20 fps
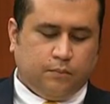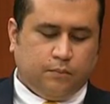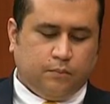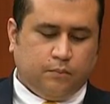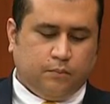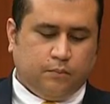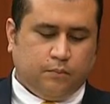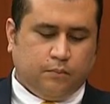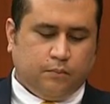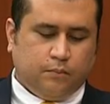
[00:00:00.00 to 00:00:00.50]

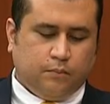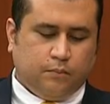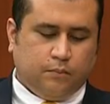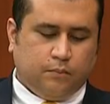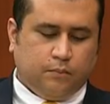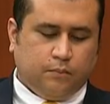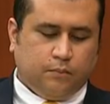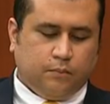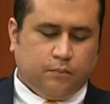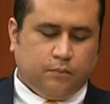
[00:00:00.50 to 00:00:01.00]

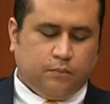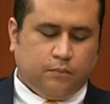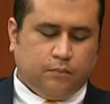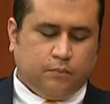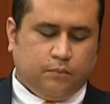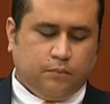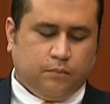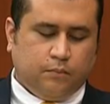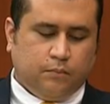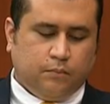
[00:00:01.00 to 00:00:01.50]

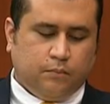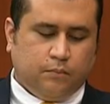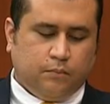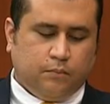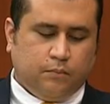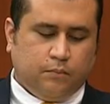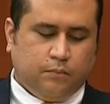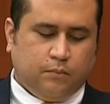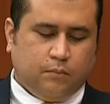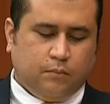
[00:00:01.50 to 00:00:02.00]

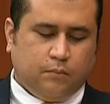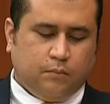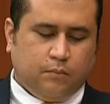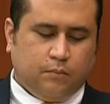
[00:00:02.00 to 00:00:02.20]
(silence)